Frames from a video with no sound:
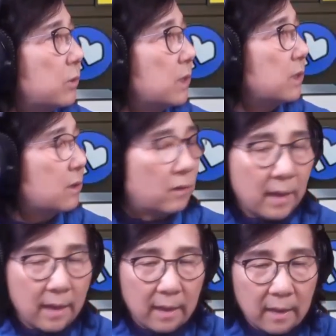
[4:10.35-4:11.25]
here
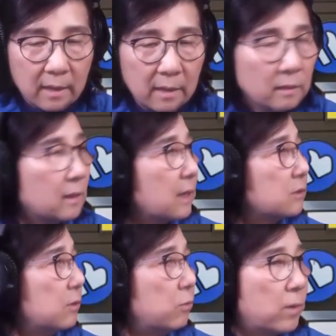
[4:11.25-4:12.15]
A, that's
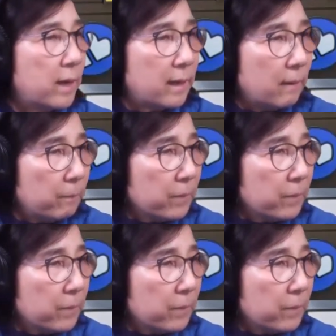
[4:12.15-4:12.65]
the 1.